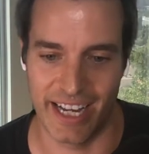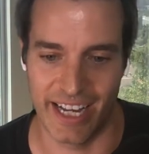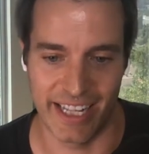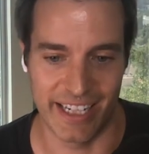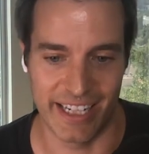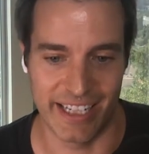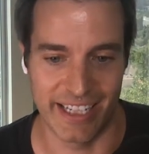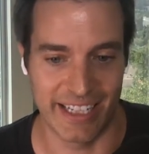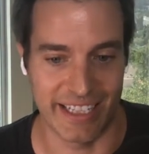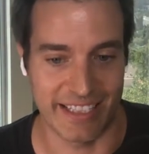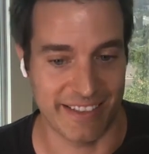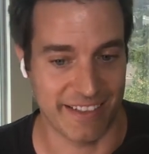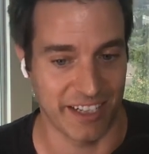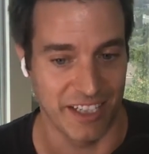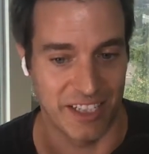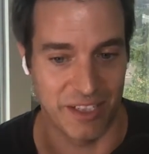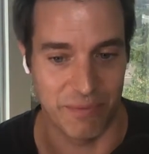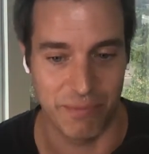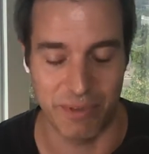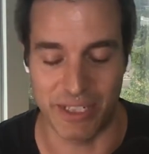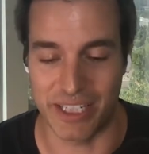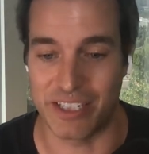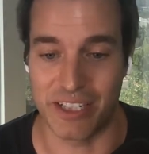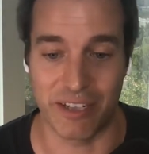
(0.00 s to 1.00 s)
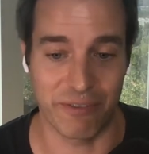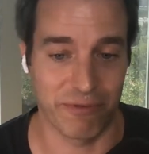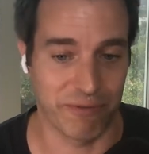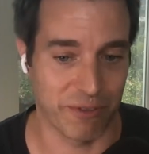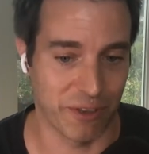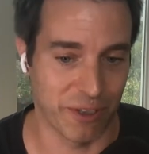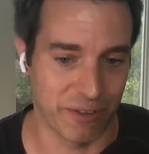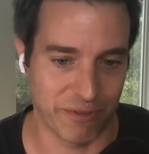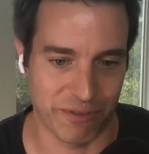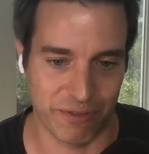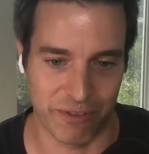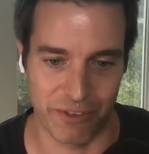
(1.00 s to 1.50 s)
And it's going to be
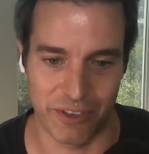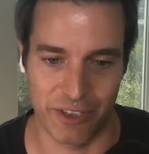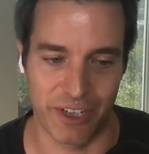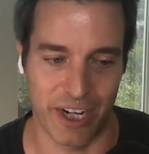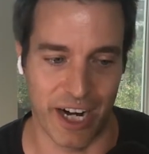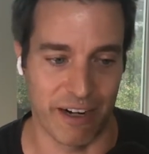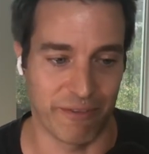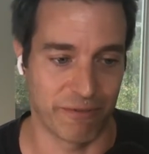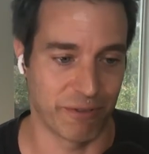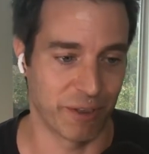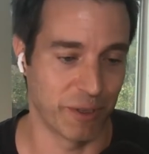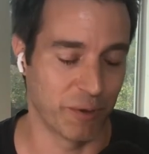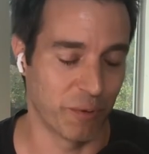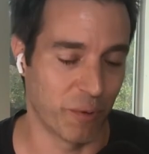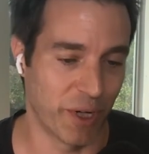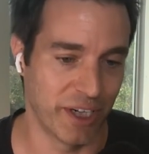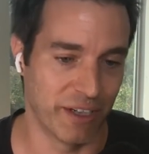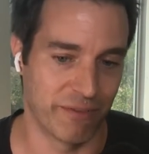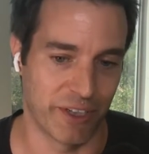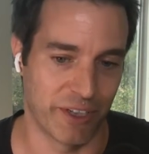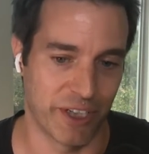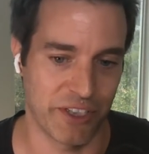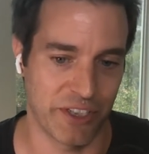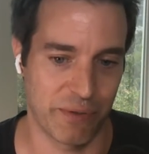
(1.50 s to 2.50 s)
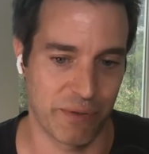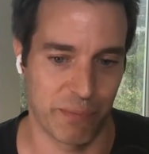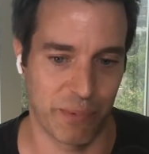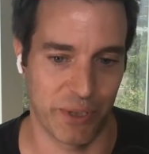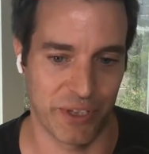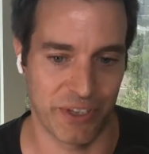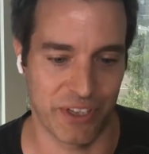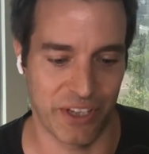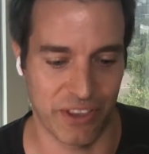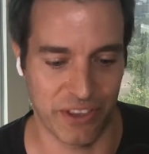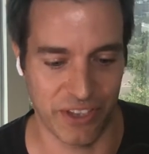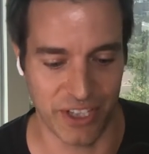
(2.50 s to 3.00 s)
different for every one of us,
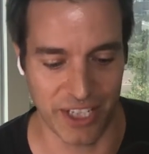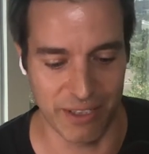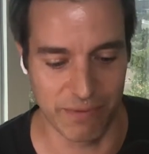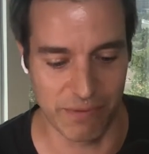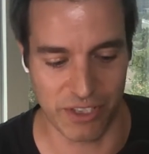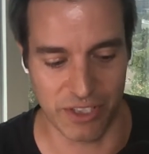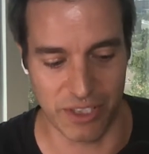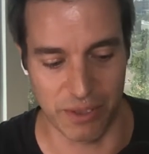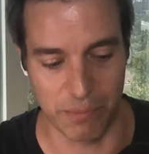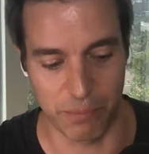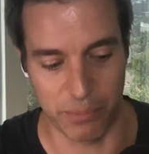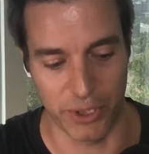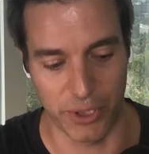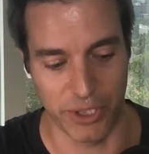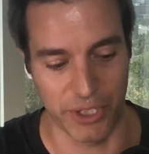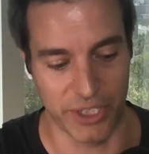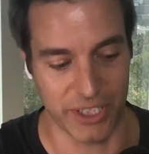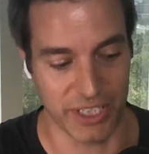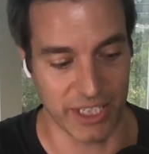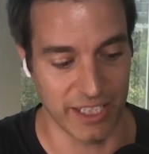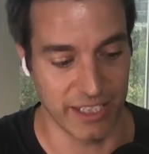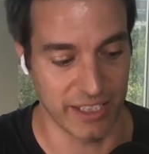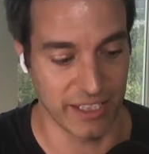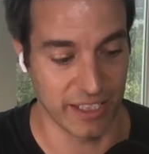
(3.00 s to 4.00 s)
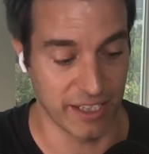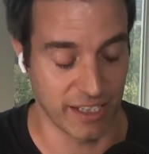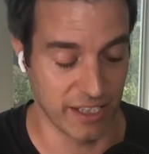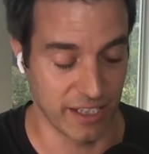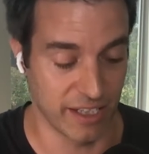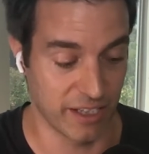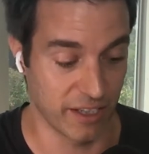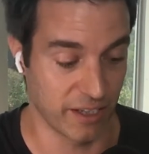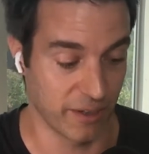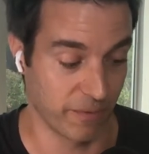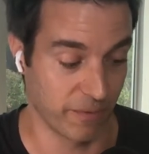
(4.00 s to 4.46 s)
but the themes in the book and